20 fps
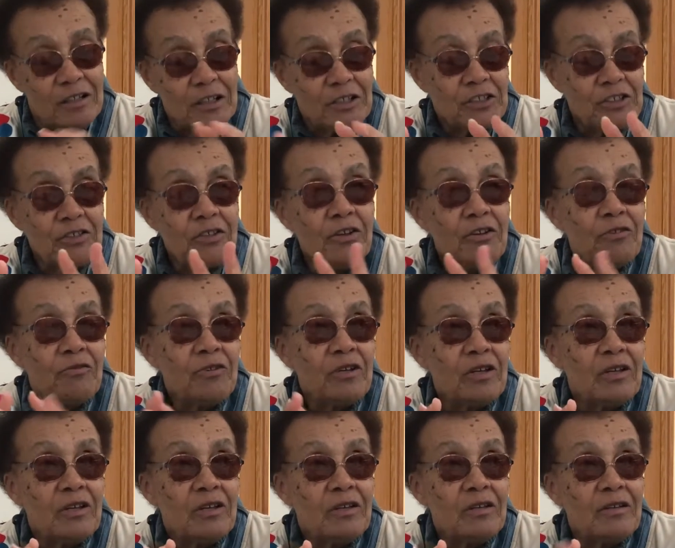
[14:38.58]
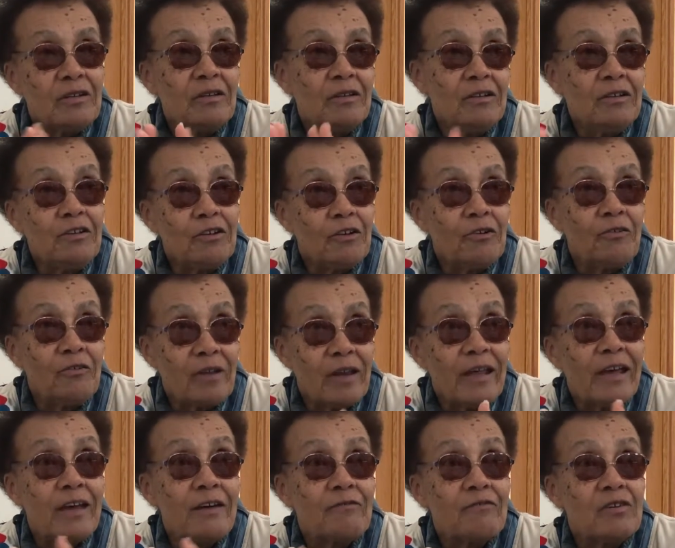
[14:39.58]
sniggering and, you know,
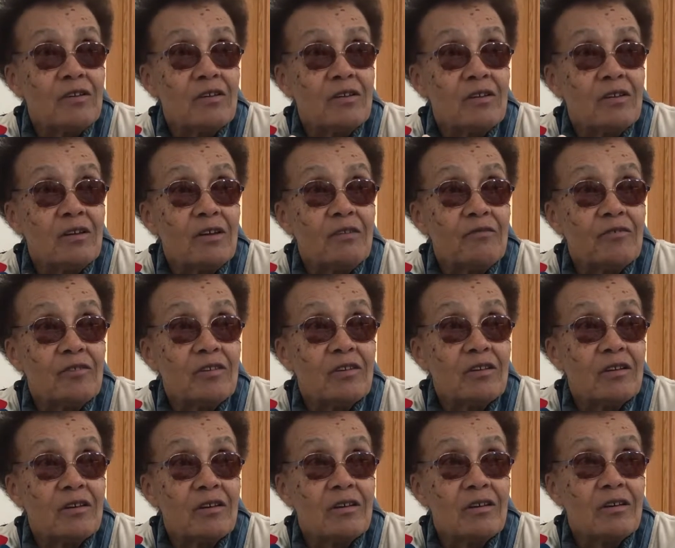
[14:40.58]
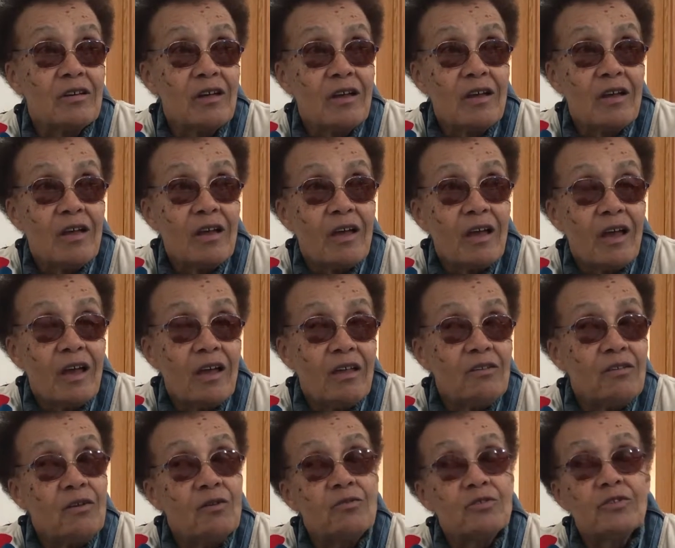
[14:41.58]
laughing and everything.
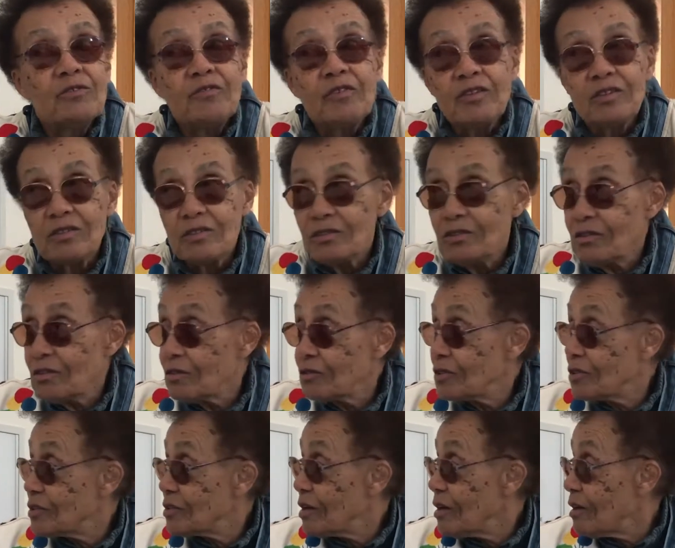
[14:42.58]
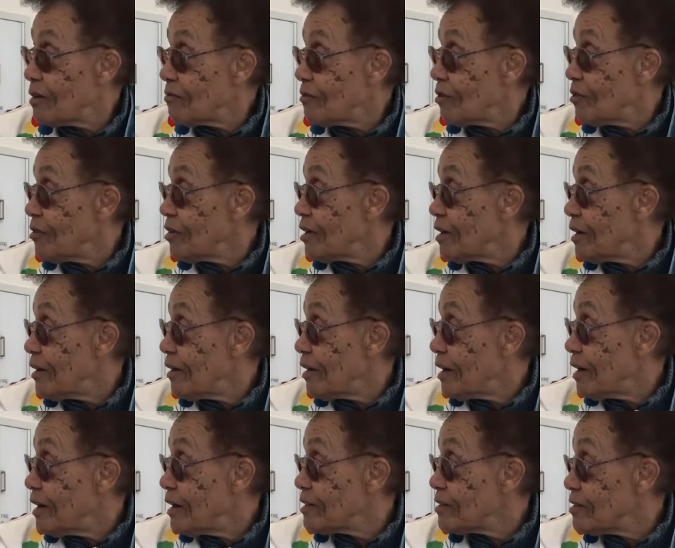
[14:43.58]
And those of us, you know, just kind of rolling our
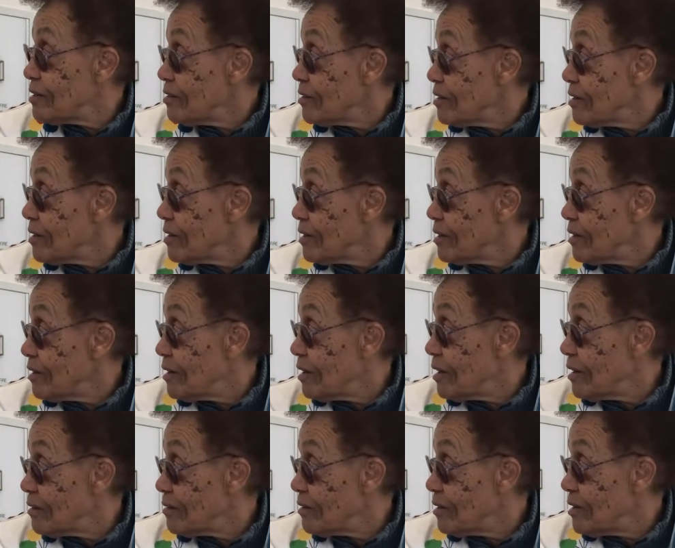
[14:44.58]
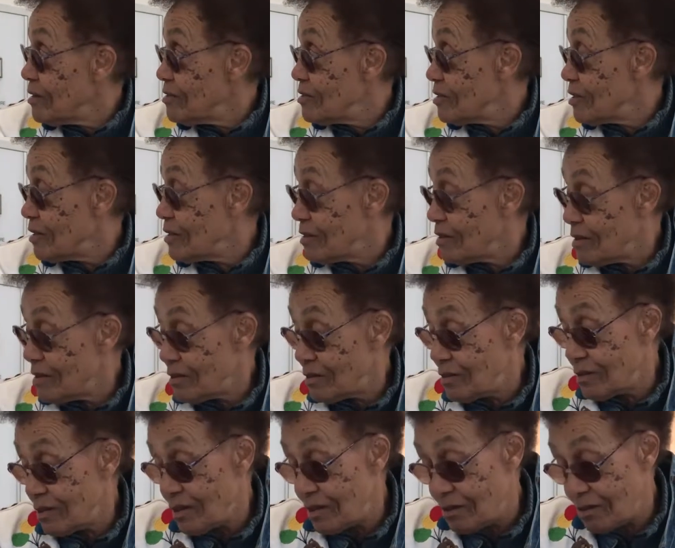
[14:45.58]
eyes, looking at each other and
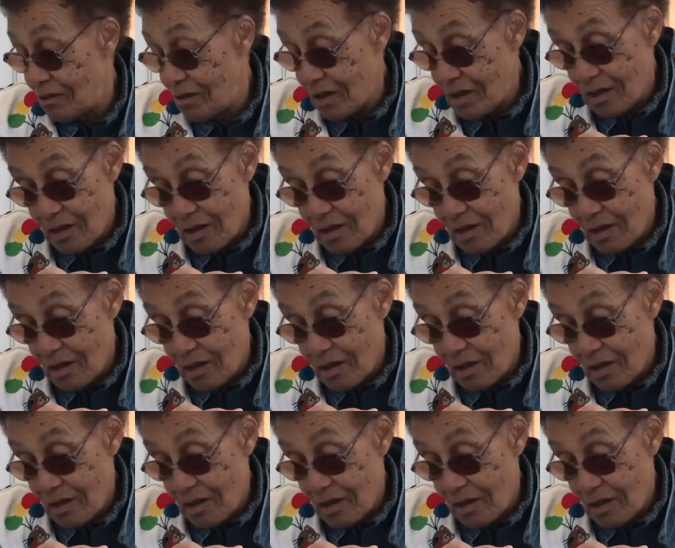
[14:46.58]
saying,